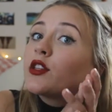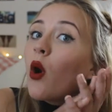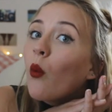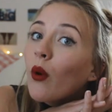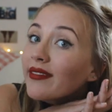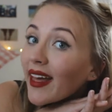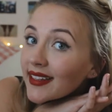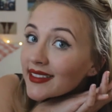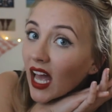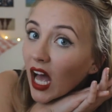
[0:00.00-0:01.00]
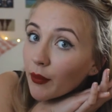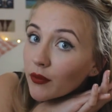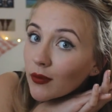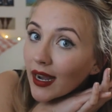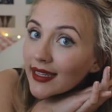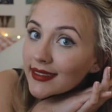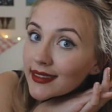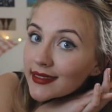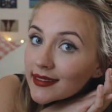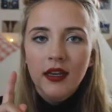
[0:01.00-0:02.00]
Don't want that to happen, right?
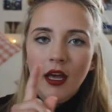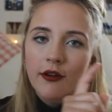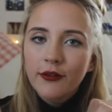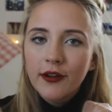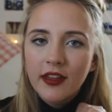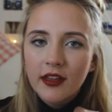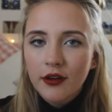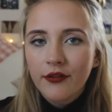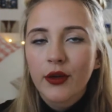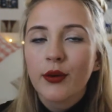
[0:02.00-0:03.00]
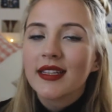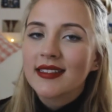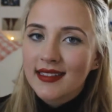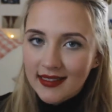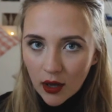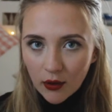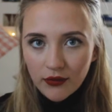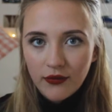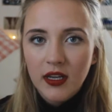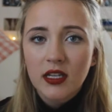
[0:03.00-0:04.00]
Now for the interview
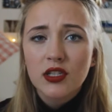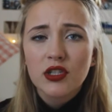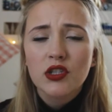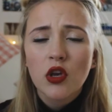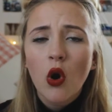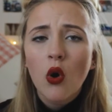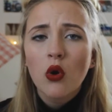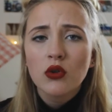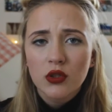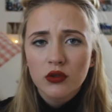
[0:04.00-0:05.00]
itself. It is so